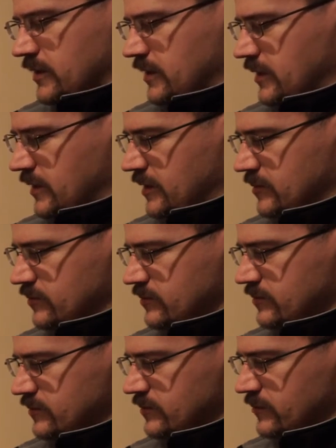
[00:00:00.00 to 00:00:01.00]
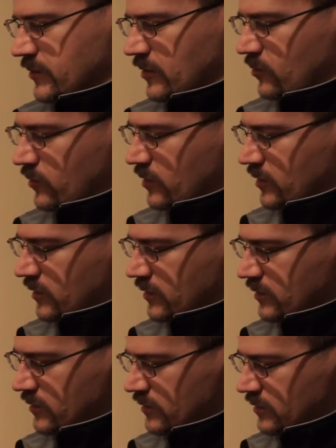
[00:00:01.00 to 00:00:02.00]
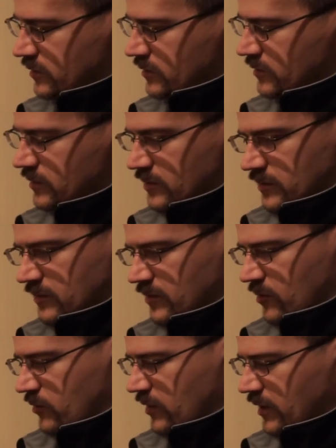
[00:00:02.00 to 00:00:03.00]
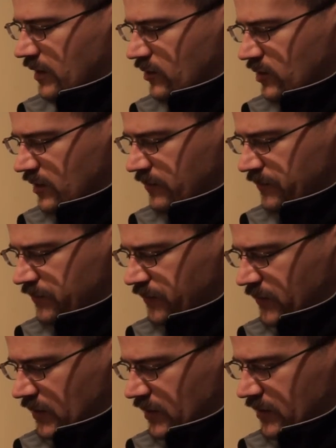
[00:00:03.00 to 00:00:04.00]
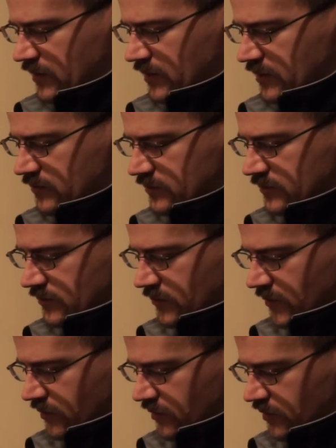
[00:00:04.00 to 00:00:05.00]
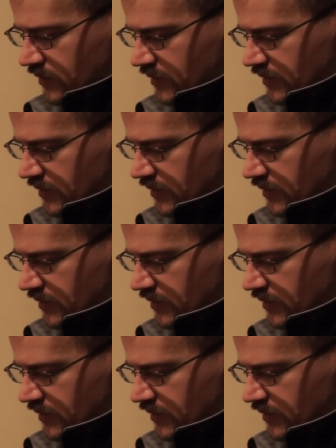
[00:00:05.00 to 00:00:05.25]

But this was a godsend. What is it?